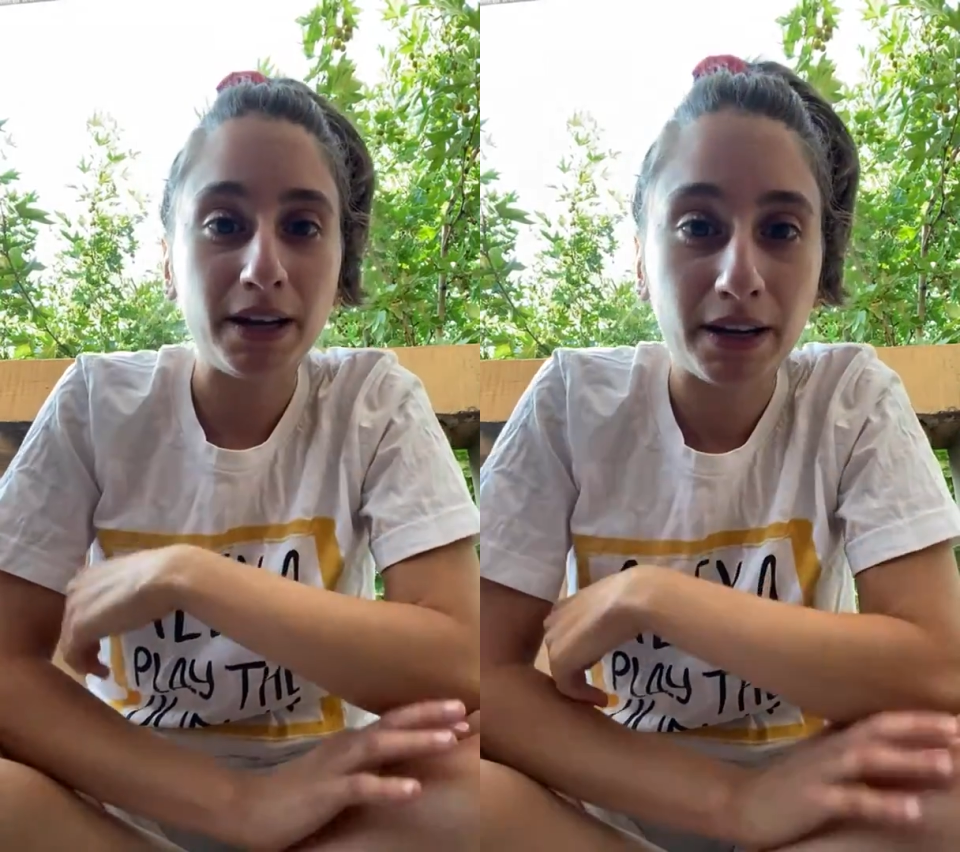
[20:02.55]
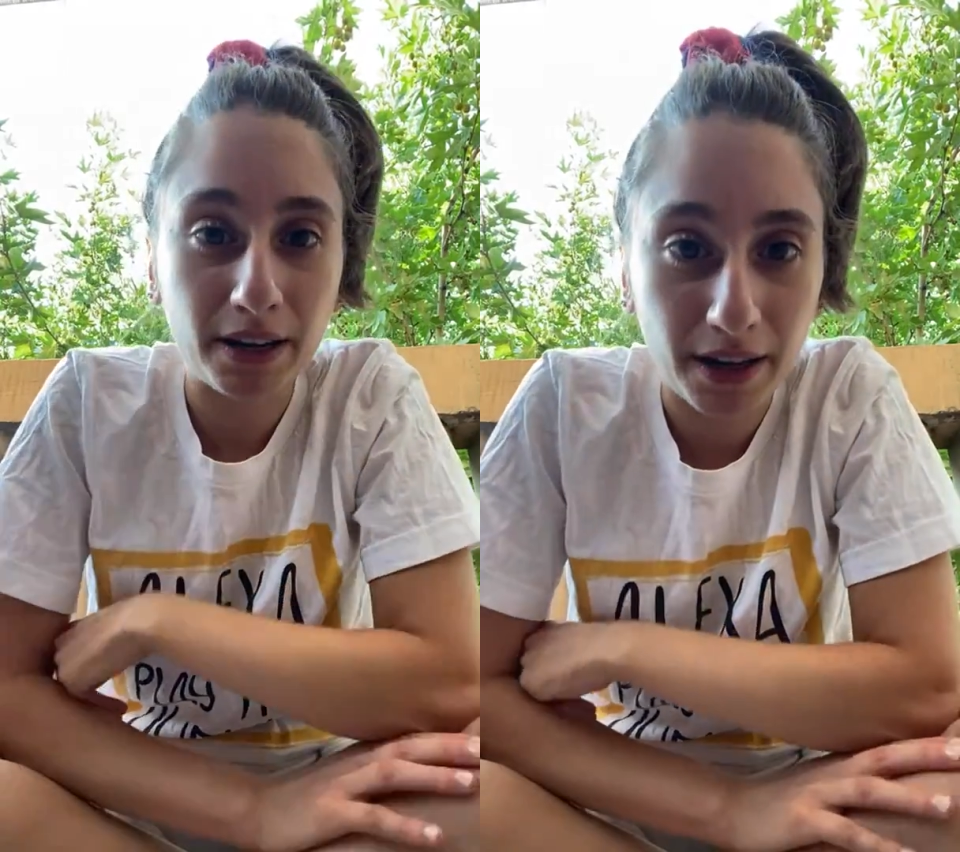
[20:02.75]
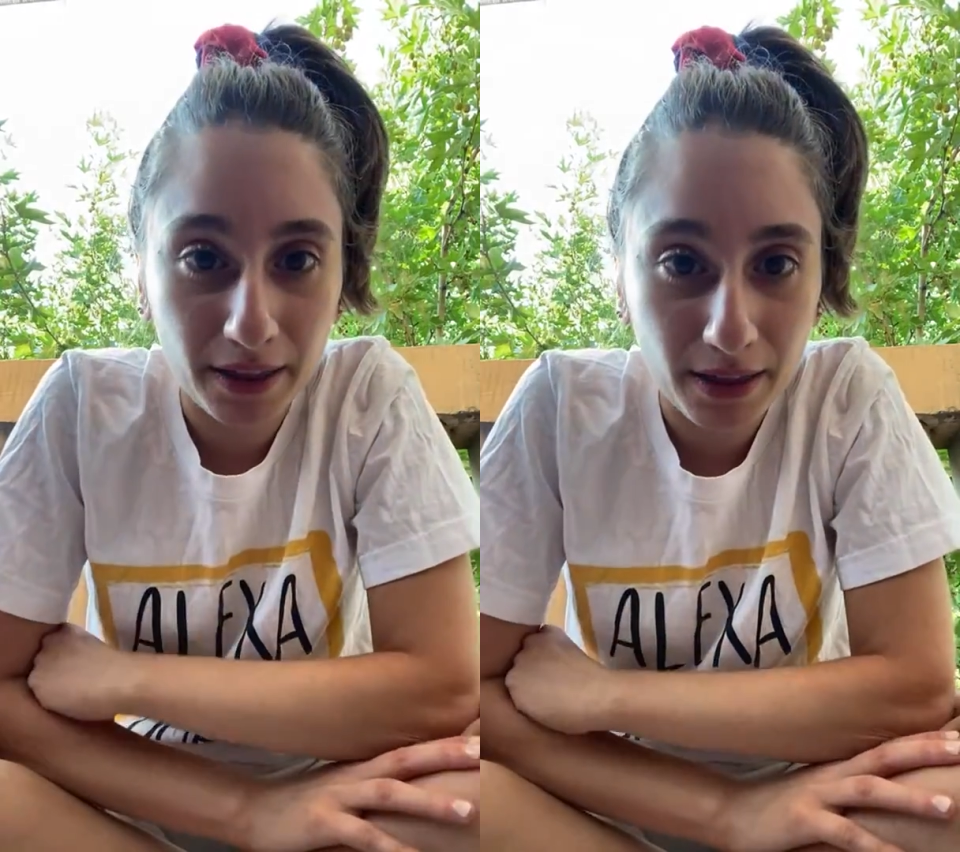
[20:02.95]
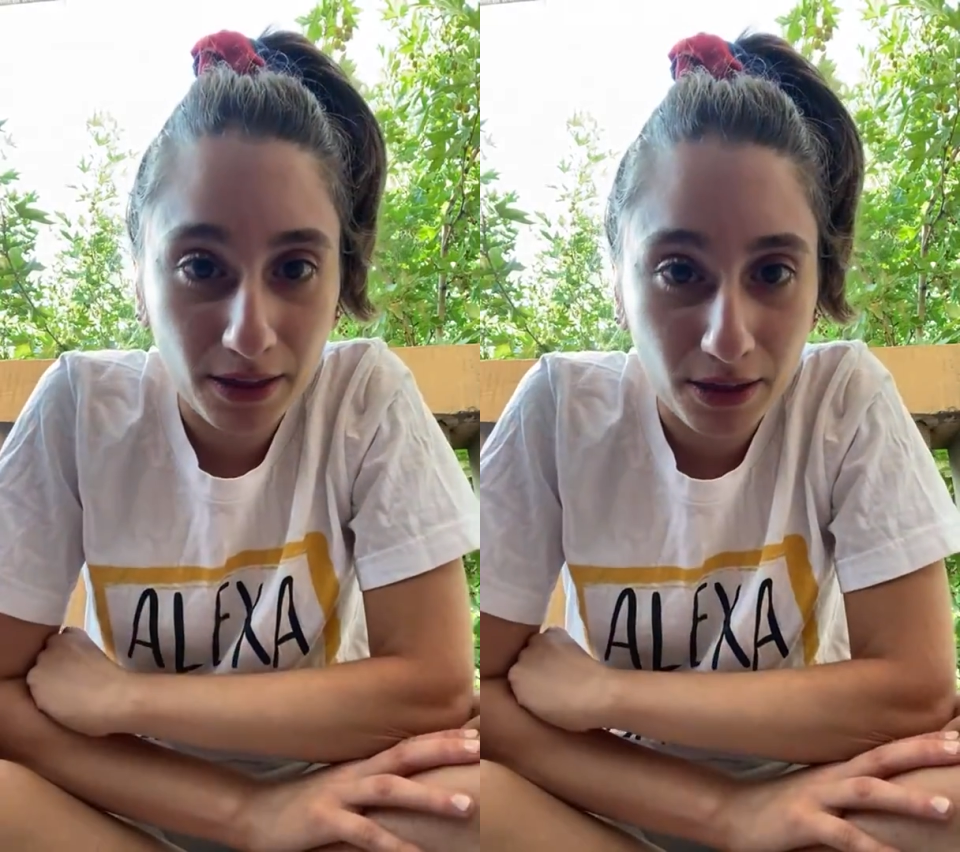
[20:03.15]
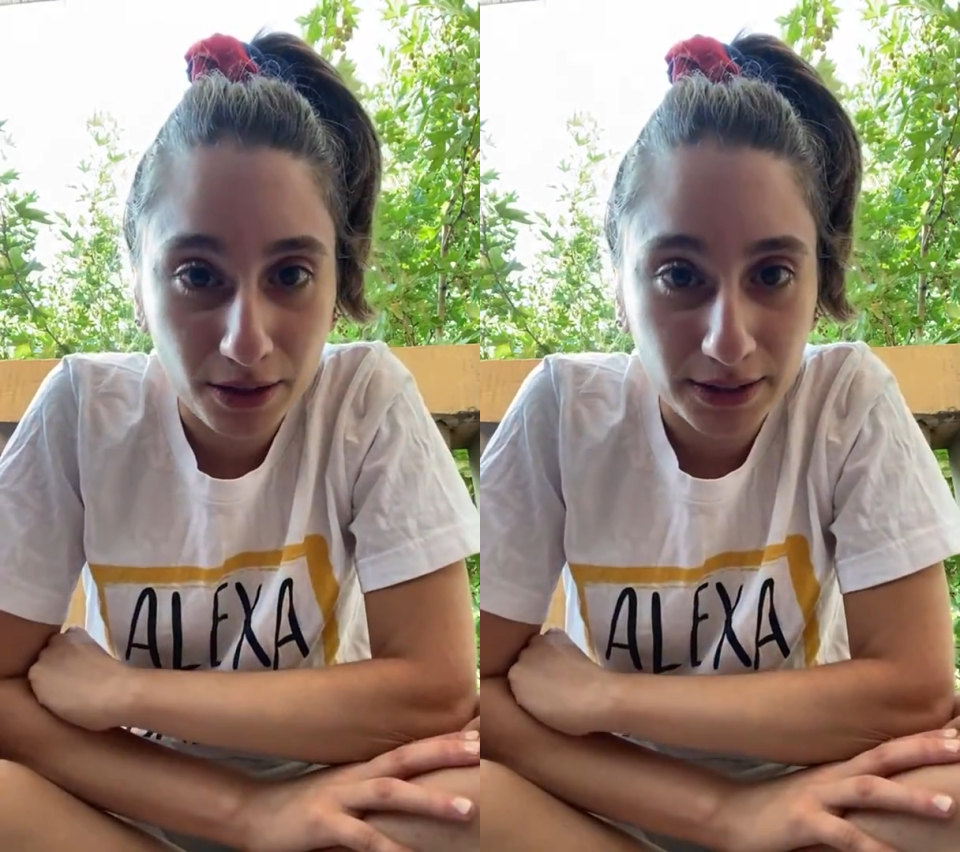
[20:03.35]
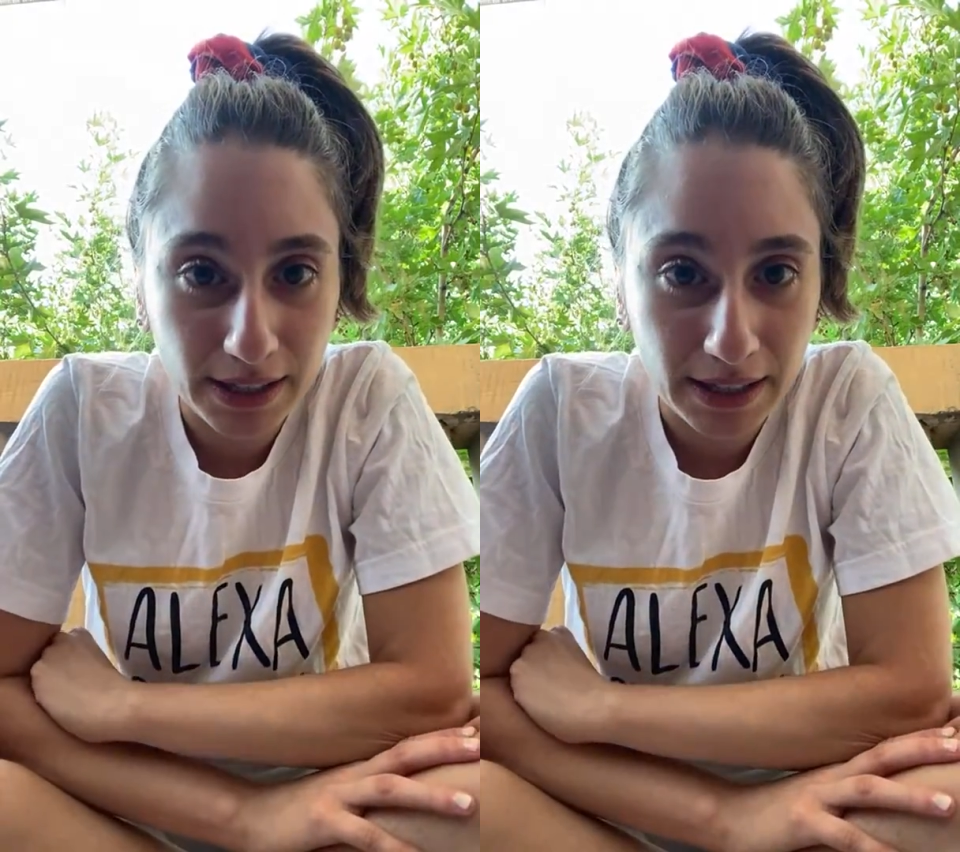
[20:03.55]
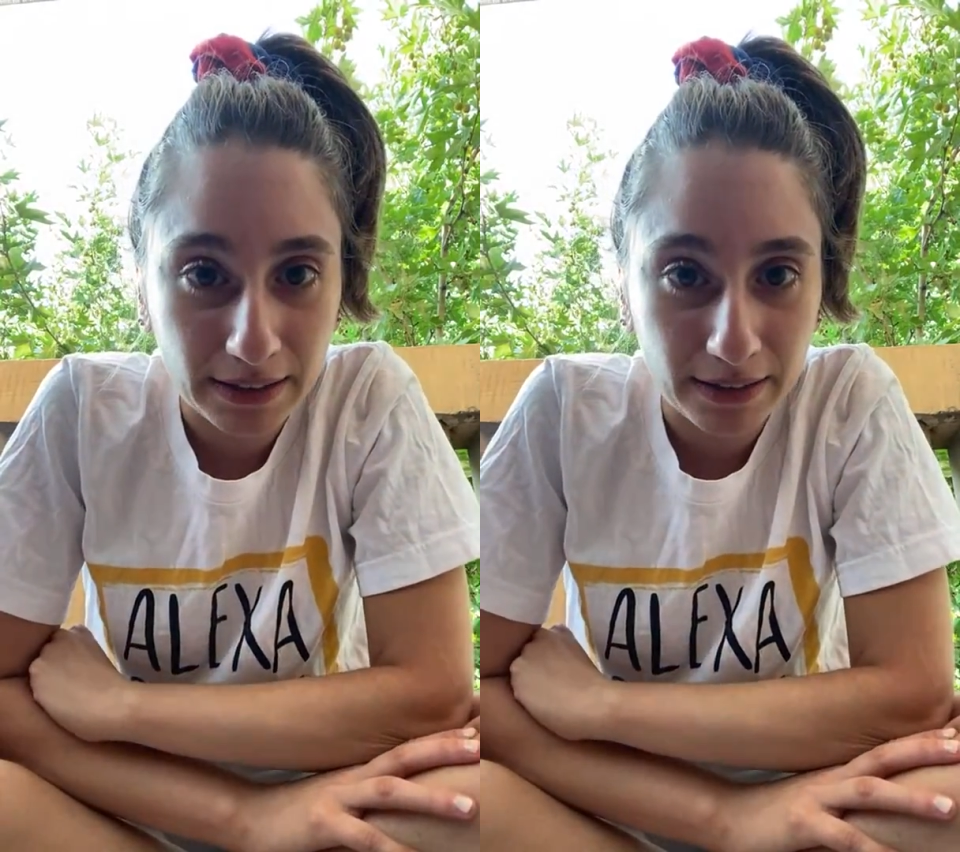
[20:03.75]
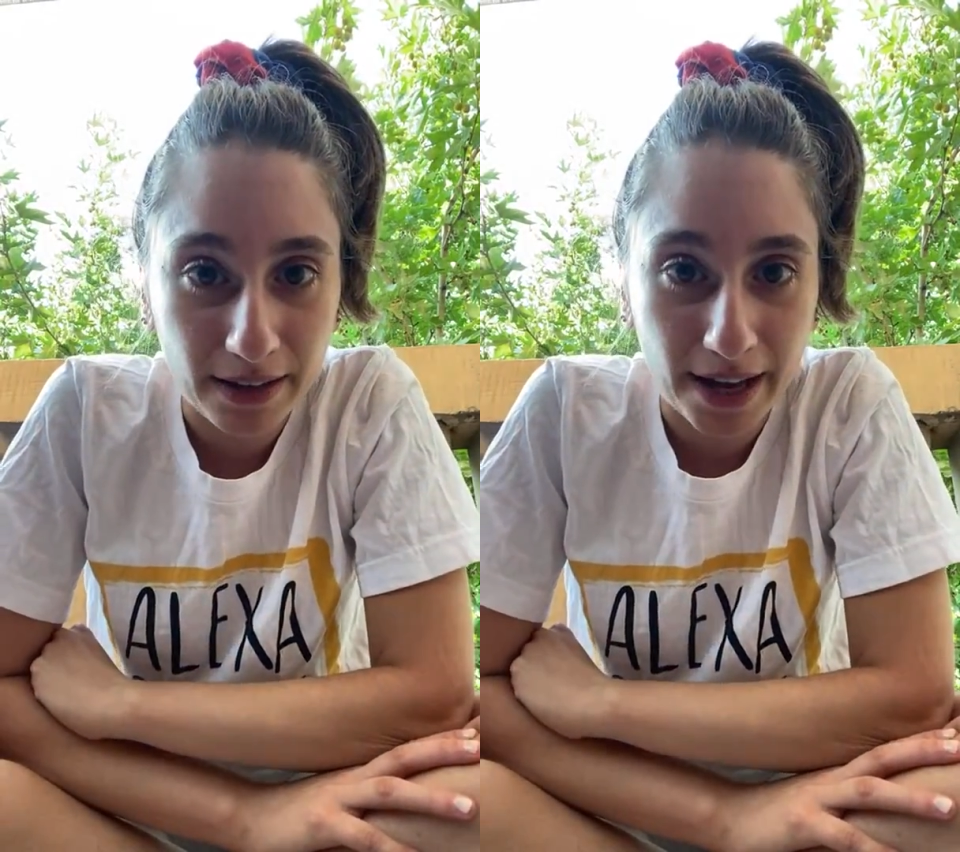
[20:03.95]
here and
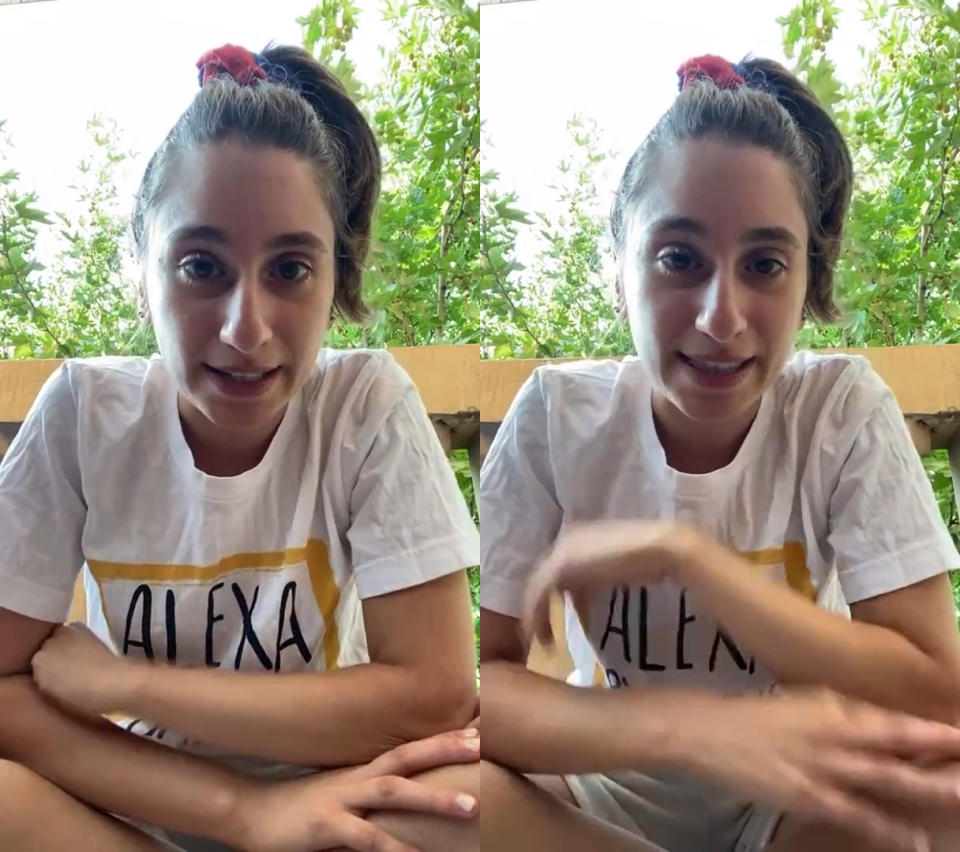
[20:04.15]
13 likes.